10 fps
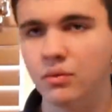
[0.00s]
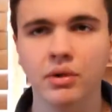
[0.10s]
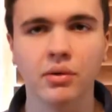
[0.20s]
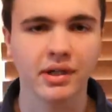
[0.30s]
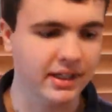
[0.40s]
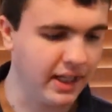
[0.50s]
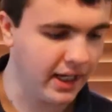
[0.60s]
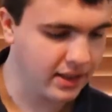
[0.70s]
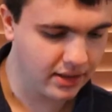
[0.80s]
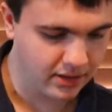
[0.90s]
Don't need
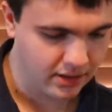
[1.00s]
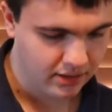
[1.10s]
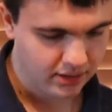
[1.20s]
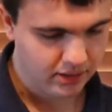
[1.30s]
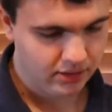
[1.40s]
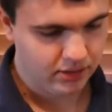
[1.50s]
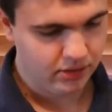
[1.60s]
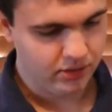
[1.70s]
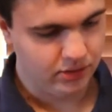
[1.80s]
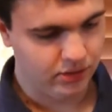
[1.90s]
that.
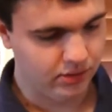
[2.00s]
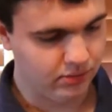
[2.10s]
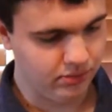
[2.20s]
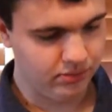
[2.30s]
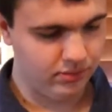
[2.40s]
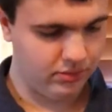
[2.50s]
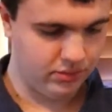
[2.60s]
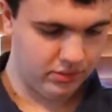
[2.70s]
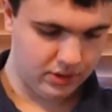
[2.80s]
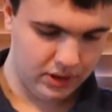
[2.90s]
So
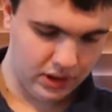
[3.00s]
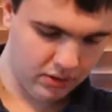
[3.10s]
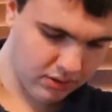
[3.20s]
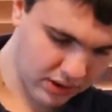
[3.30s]
here's